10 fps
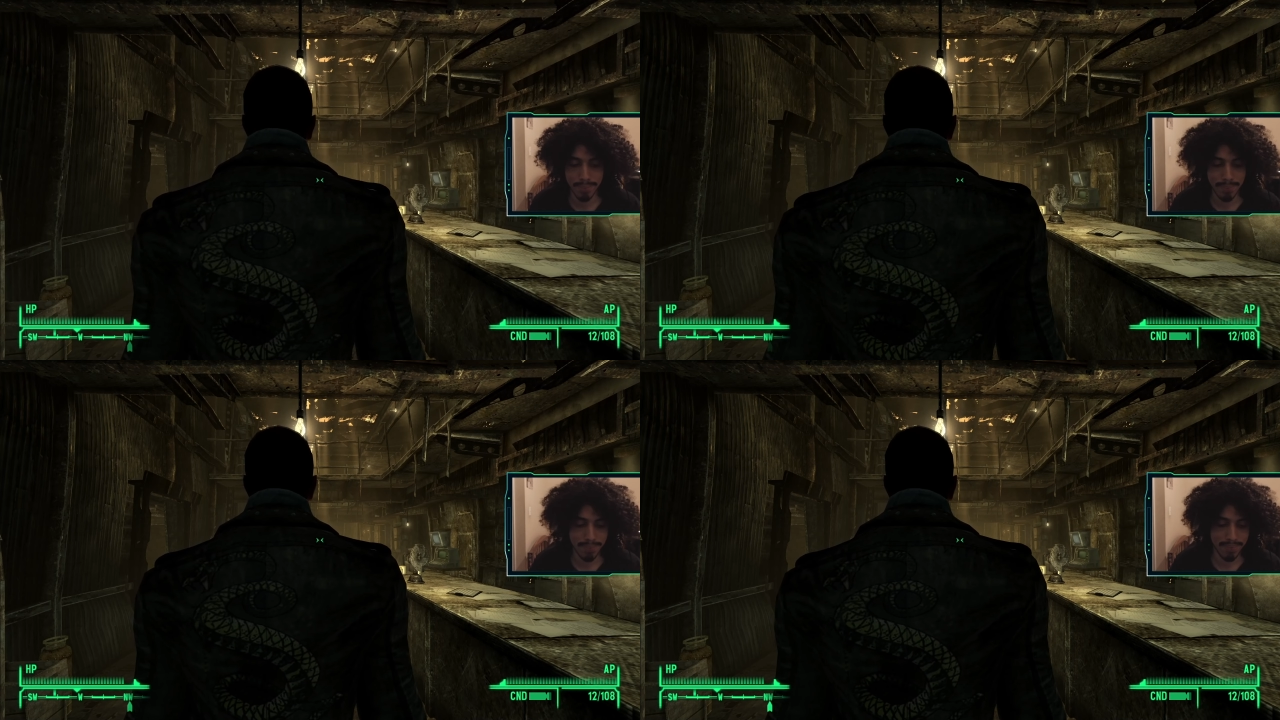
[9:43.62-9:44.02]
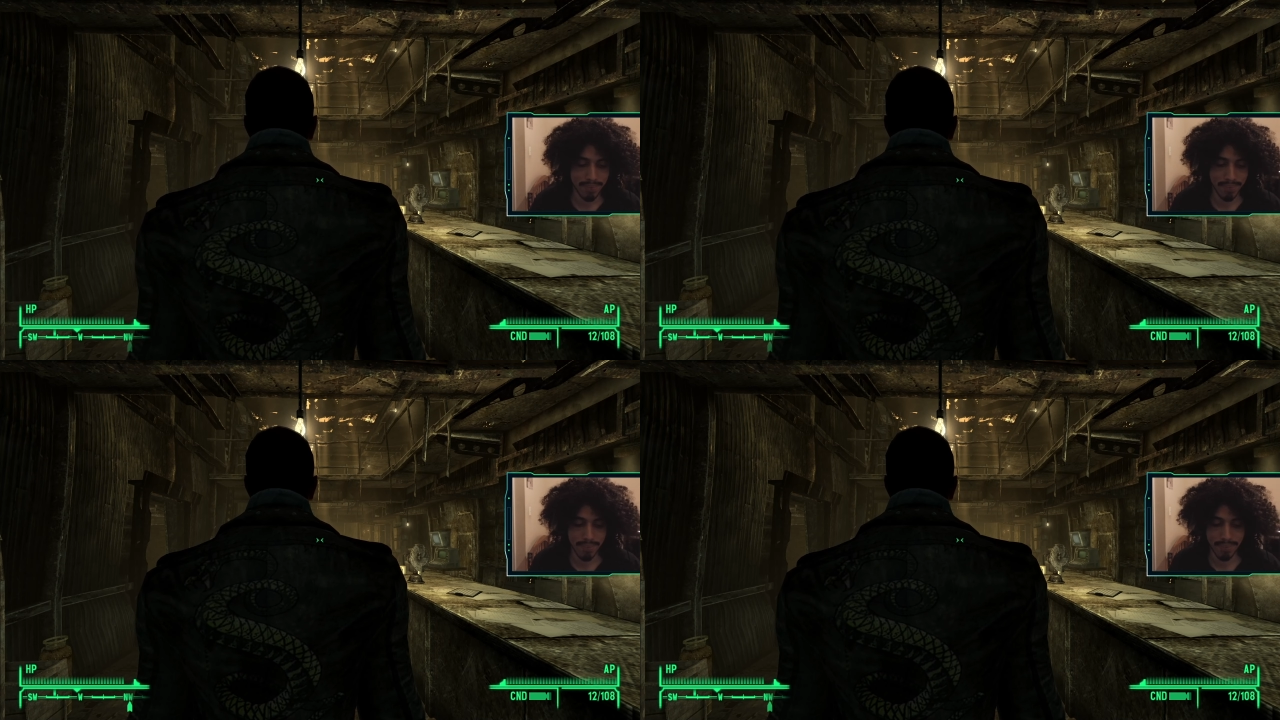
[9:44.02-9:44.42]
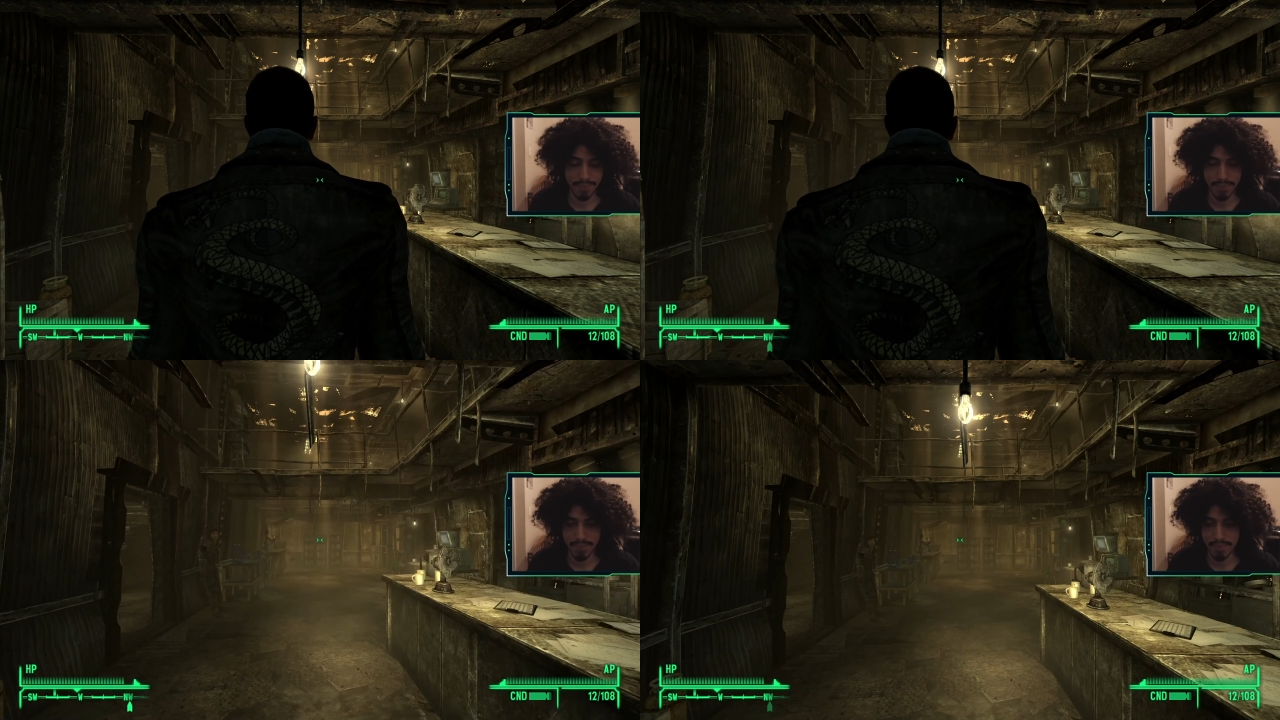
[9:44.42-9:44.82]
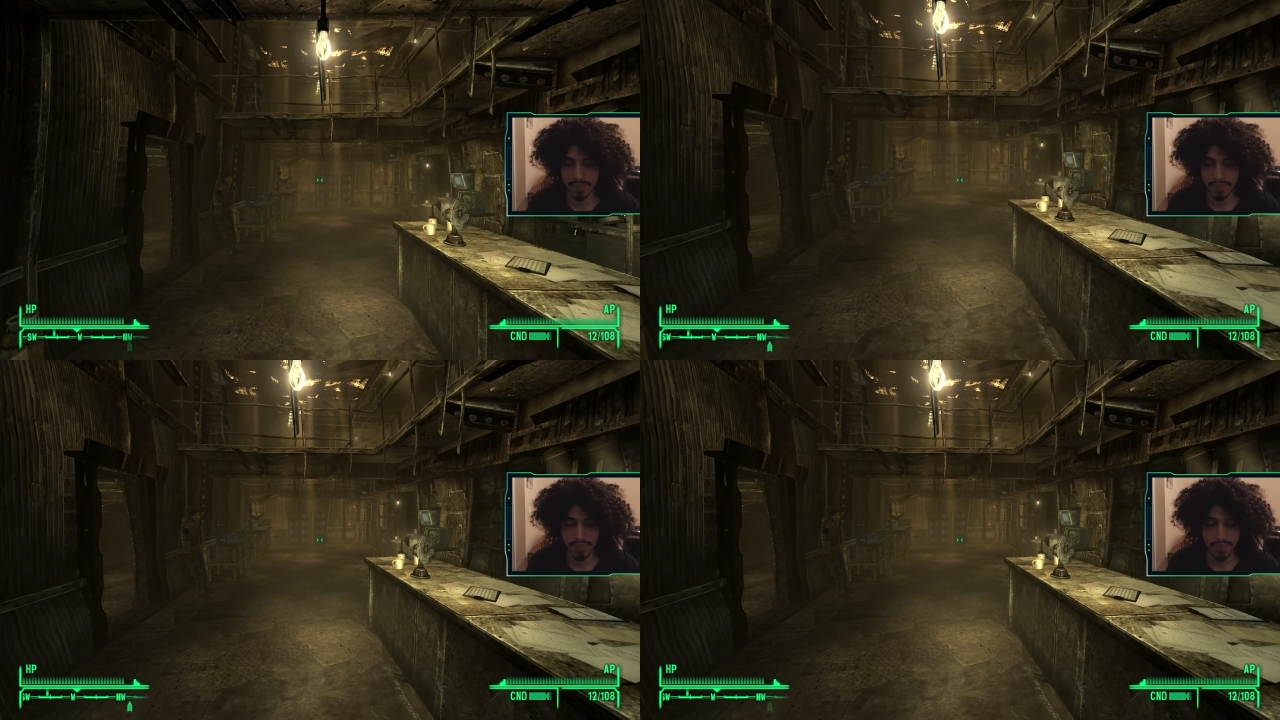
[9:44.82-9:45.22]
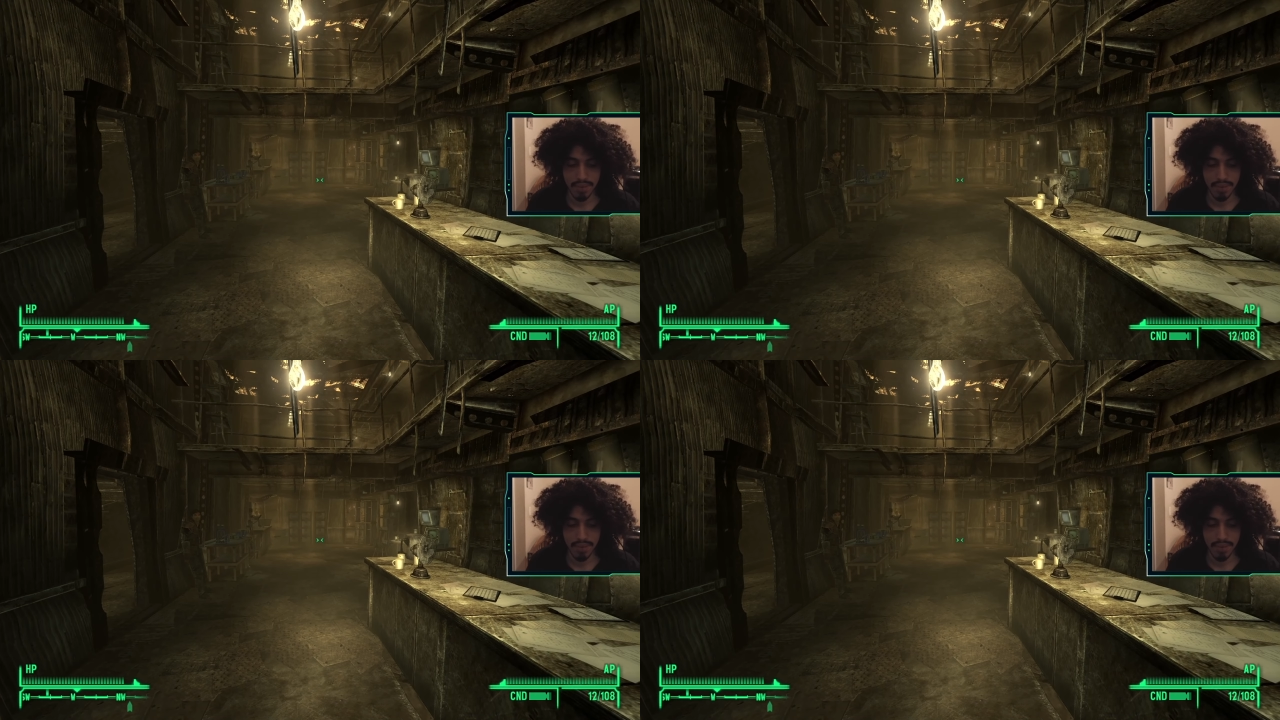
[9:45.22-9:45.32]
No one is speaking in this clip.